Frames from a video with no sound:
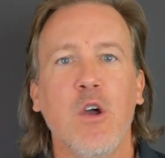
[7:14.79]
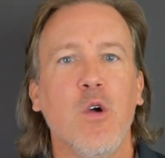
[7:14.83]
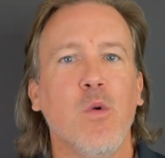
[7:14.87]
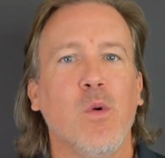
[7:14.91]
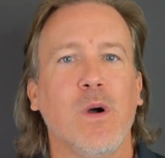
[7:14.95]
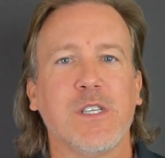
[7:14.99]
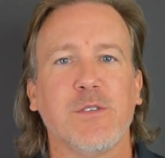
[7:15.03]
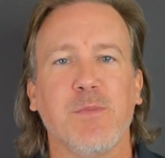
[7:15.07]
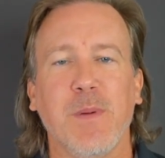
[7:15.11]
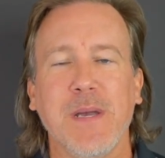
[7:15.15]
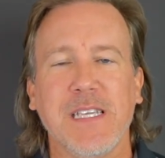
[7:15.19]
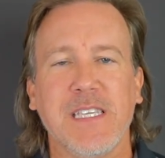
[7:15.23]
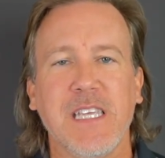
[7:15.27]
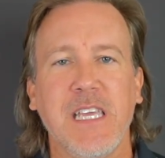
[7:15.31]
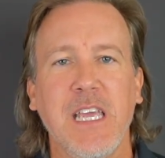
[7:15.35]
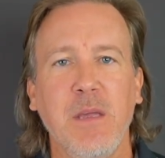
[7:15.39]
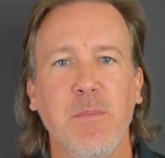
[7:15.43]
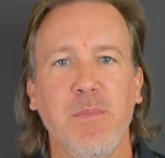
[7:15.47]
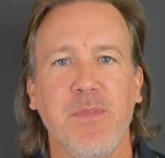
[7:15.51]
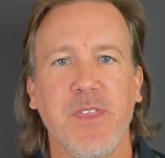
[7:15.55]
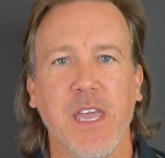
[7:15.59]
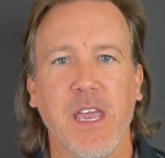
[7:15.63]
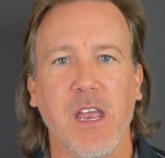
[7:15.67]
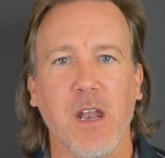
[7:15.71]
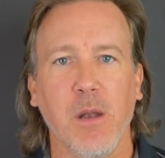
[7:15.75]
What's my
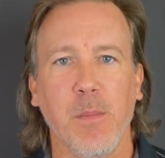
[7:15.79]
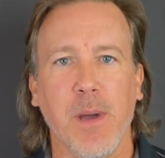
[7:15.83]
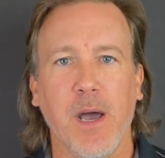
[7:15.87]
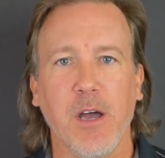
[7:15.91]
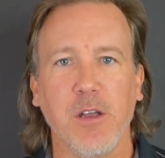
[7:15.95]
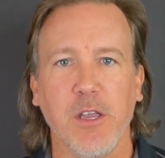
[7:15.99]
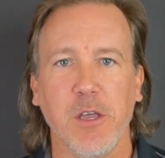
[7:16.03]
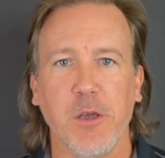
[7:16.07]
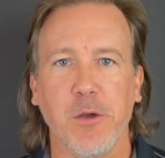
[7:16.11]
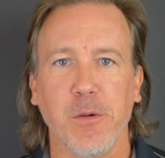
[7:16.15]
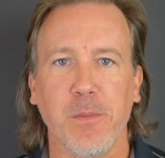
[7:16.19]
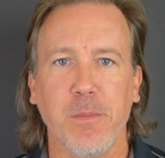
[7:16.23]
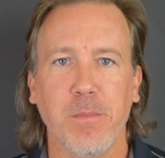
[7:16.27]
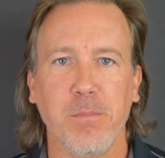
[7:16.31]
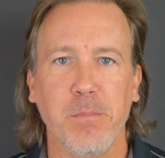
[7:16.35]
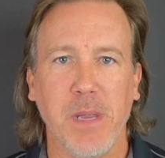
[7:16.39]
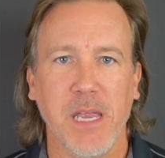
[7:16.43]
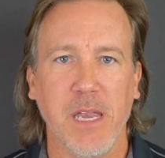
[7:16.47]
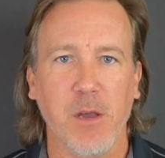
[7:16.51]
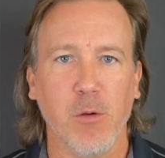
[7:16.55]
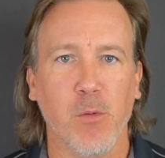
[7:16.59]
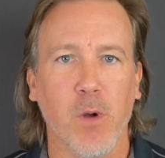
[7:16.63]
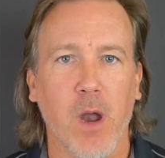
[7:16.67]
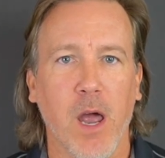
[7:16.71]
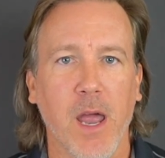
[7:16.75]
team thinking about
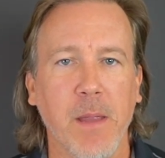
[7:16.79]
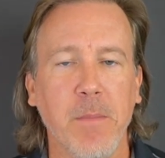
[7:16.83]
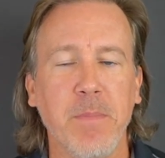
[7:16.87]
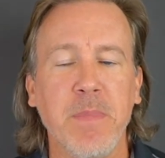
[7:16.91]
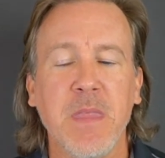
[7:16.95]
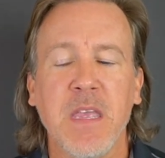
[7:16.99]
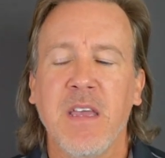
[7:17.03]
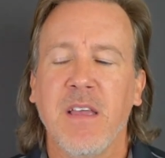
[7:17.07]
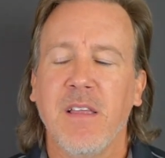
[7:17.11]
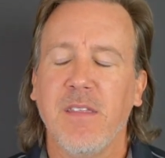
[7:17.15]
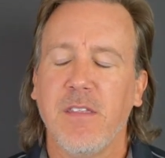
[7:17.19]
me, right?